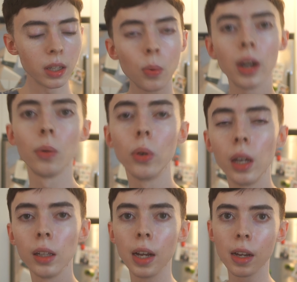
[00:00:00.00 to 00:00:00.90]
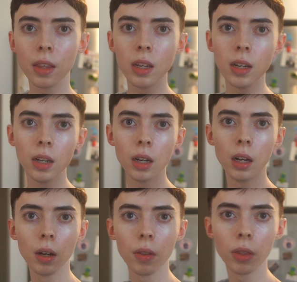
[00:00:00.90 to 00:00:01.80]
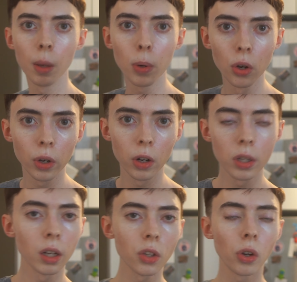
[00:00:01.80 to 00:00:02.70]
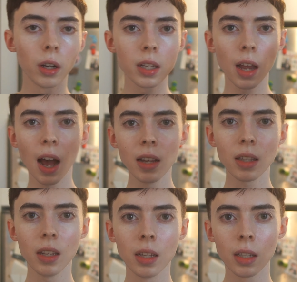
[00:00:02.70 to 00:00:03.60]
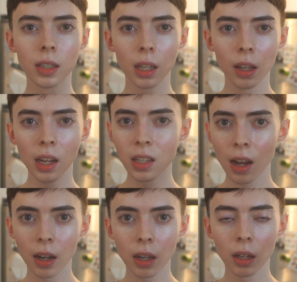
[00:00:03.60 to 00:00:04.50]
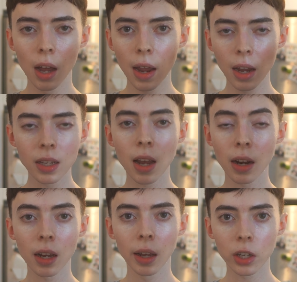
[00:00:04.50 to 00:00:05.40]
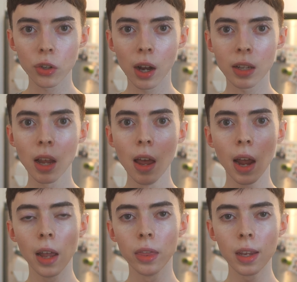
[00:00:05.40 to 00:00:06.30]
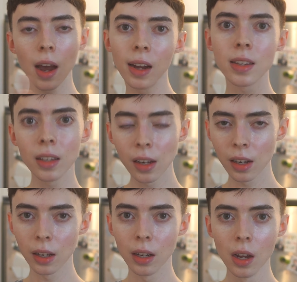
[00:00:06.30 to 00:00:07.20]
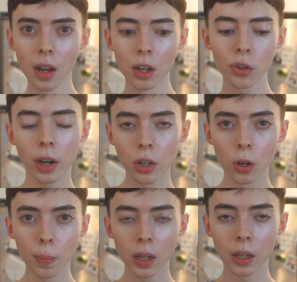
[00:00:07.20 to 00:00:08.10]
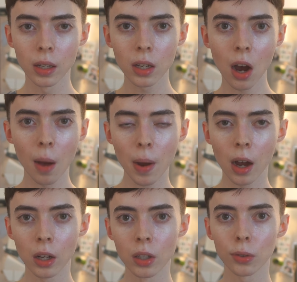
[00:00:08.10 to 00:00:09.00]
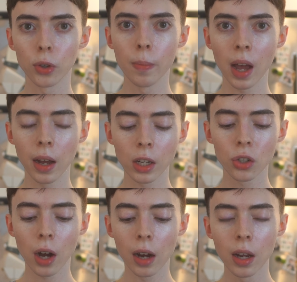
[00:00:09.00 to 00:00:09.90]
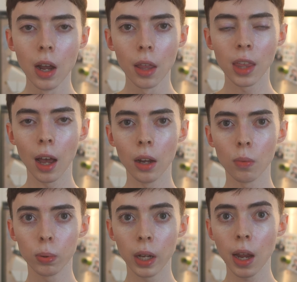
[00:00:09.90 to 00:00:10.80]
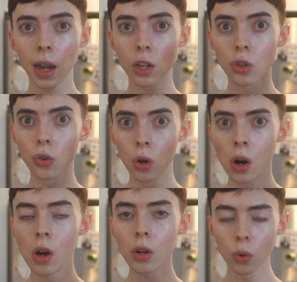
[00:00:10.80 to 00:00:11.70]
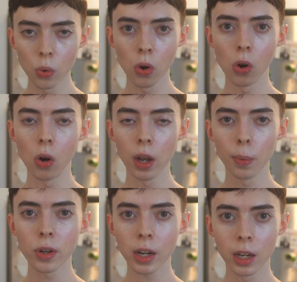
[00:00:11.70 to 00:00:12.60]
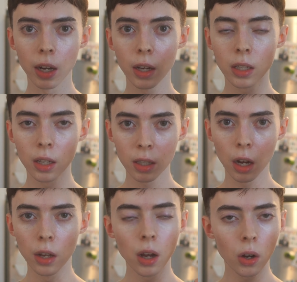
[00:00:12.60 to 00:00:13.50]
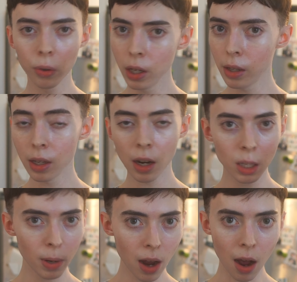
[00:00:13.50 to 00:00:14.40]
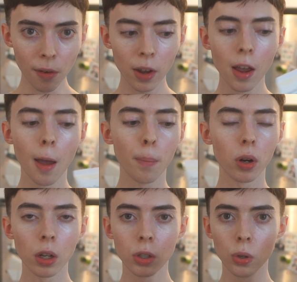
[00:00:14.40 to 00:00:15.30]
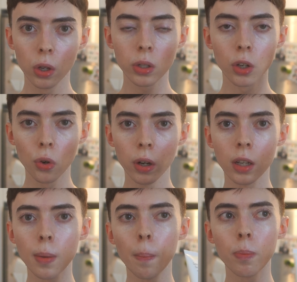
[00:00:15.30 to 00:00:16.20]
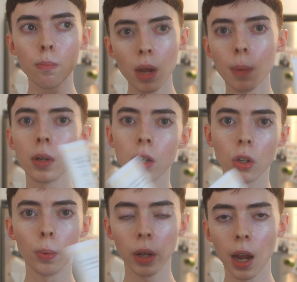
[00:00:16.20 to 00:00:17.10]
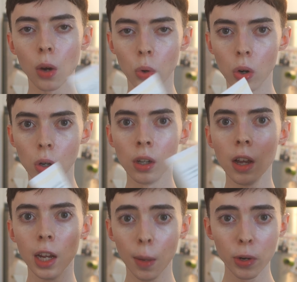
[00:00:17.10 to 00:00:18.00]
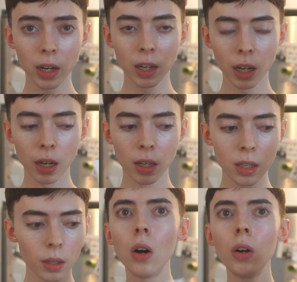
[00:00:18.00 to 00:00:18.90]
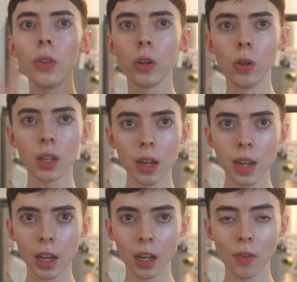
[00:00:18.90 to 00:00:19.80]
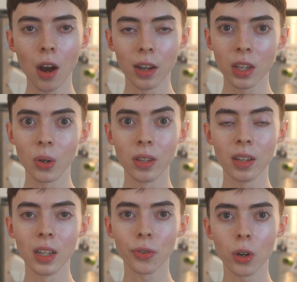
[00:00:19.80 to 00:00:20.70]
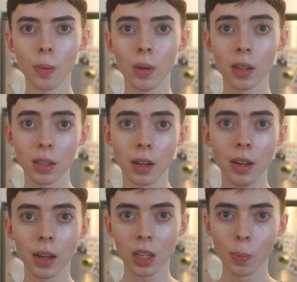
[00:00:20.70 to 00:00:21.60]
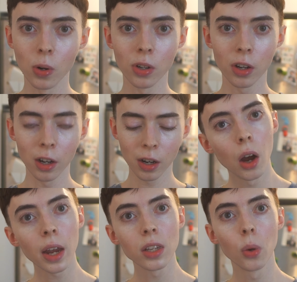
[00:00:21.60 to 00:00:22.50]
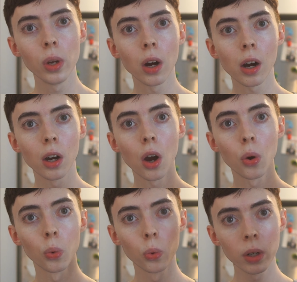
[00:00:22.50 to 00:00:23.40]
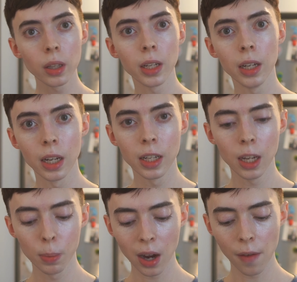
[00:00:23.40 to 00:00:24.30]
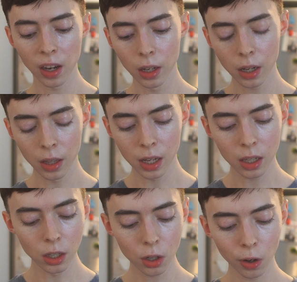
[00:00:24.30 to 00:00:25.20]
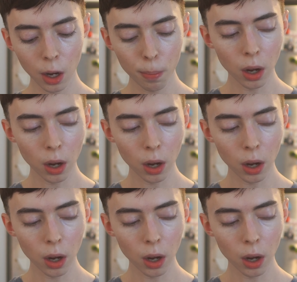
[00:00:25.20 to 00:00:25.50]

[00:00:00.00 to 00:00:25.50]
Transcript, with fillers: is why I really like the uh, the Purito sunscreen, because it has these Centella Asiatica Asiatica extracts and the isolated triterpenes compounds from that extract that play a strong role in protecting against the sun. Not only the S P F, but also those ingredients may potentially play a role in protecting against all of those negative consequences from sun exposure. Okay, so we are really deep diving into this sunscreen,